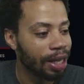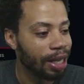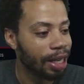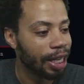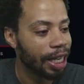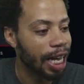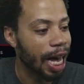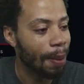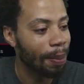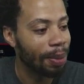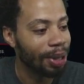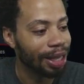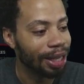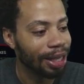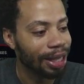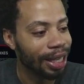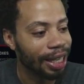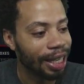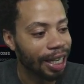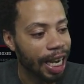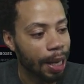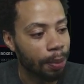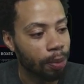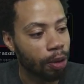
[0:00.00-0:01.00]
Copy the
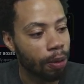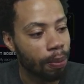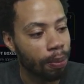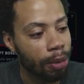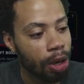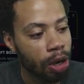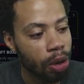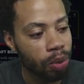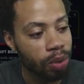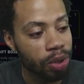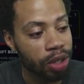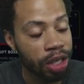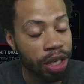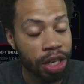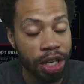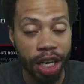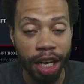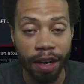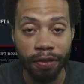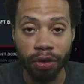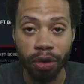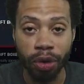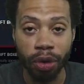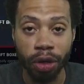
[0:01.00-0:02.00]
link and promote.
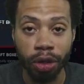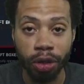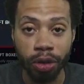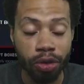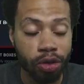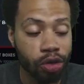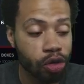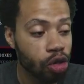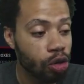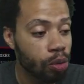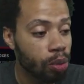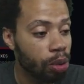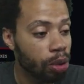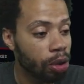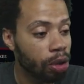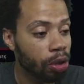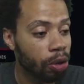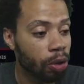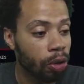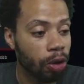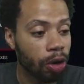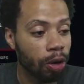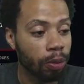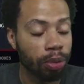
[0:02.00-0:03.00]
If you're a YouTuber
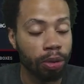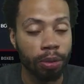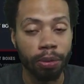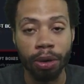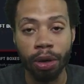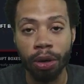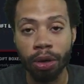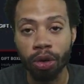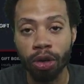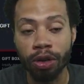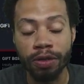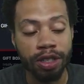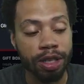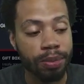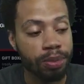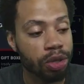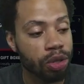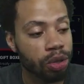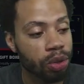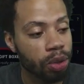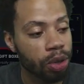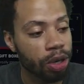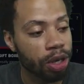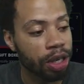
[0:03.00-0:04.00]
or a promoter of some
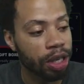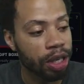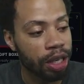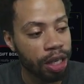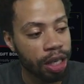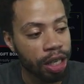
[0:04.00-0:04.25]
sort,